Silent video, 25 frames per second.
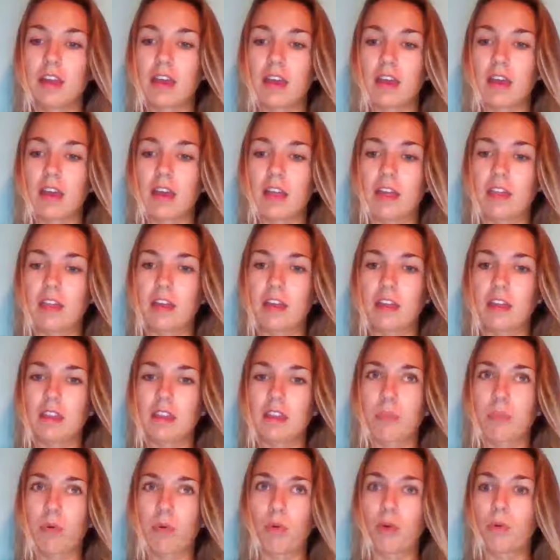and then
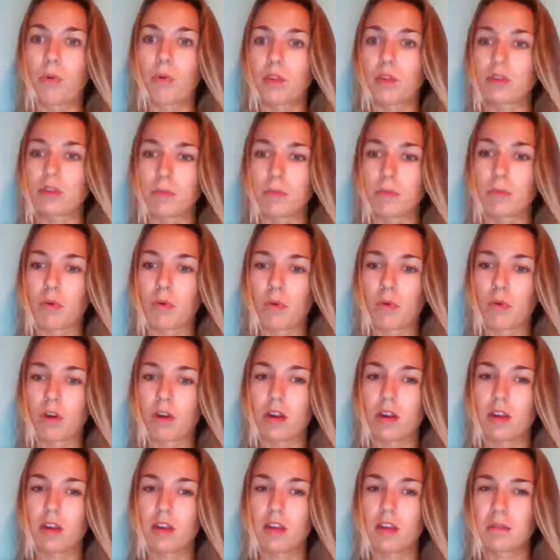the poor ones were
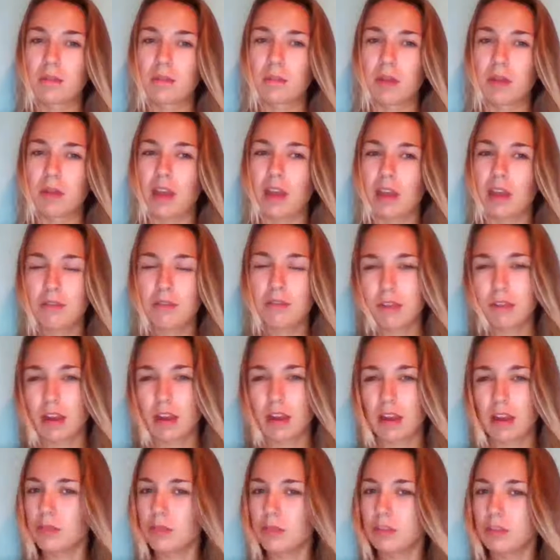poor. But I
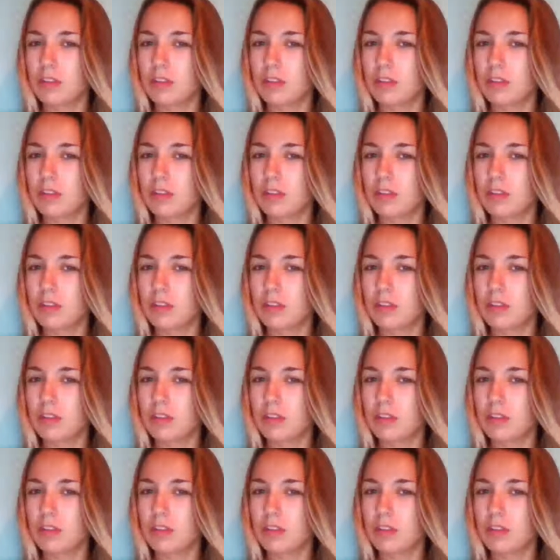don't